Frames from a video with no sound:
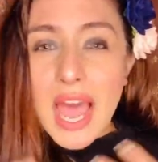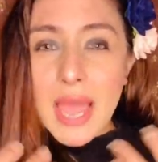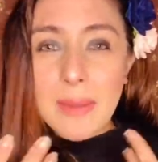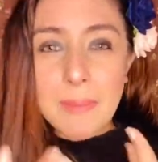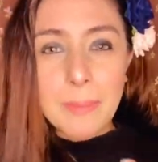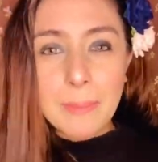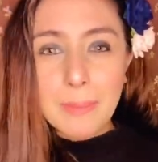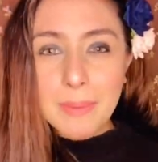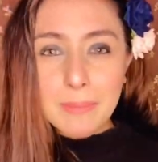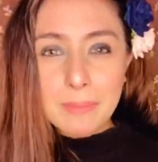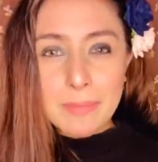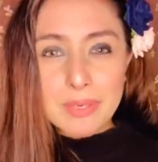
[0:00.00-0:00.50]

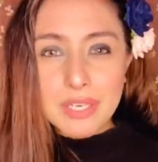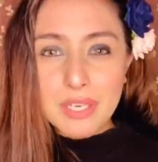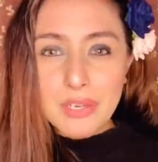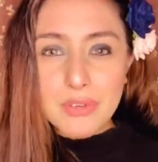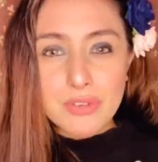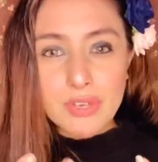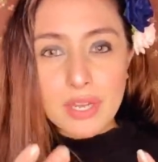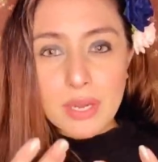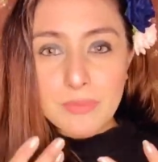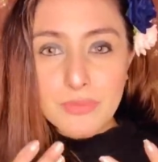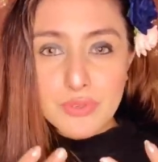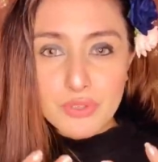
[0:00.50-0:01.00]

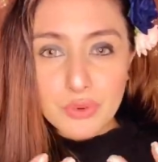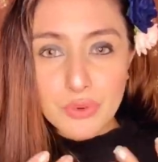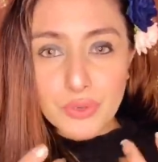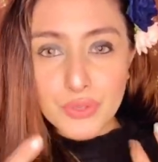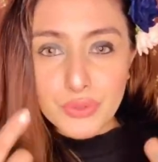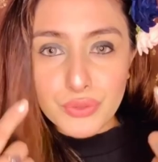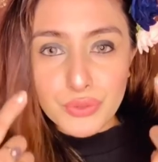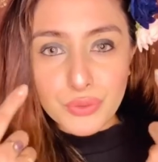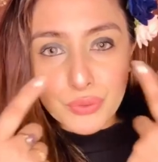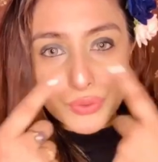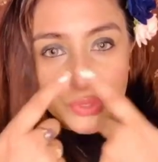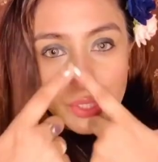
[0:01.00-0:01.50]
Hyperpigmentation, I'm sure
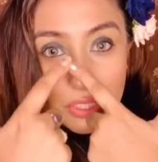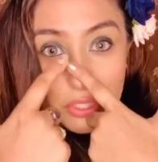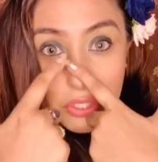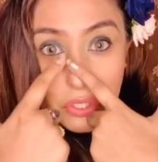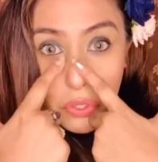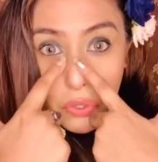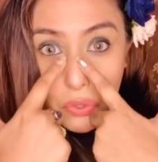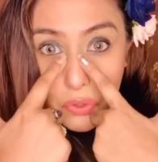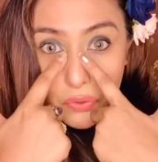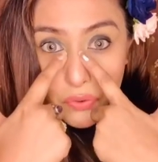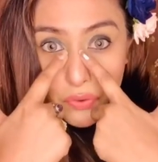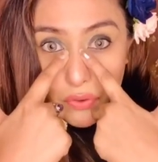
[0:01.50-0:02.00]
you know that
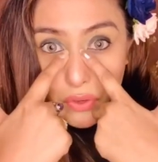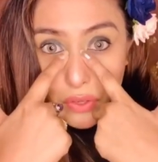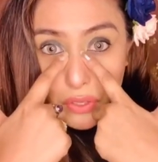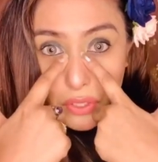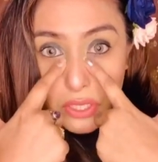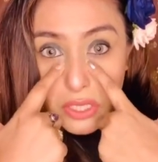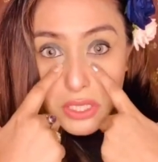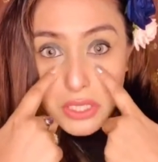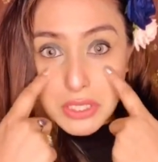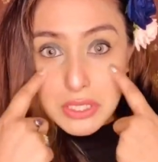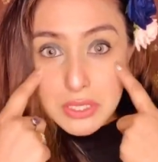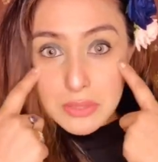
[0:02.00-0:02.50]

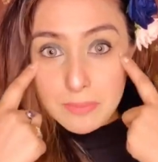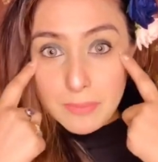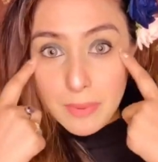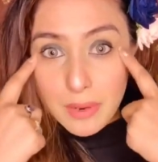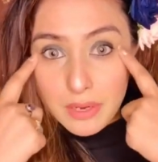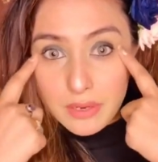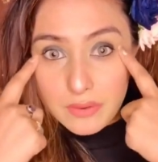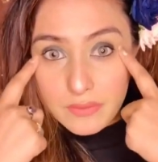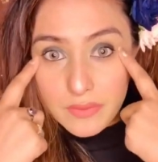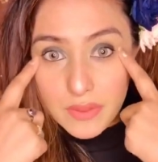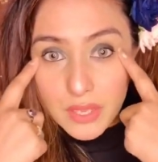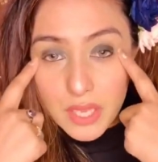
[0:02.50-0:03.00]
this
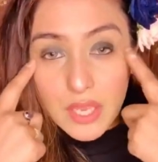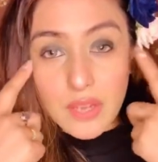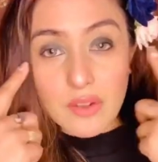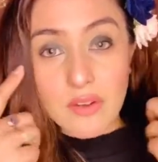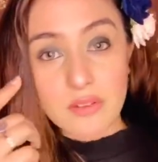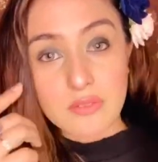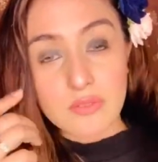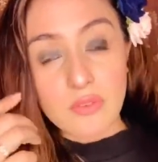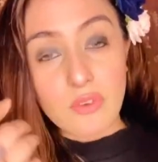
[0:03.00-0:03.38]
part of the area is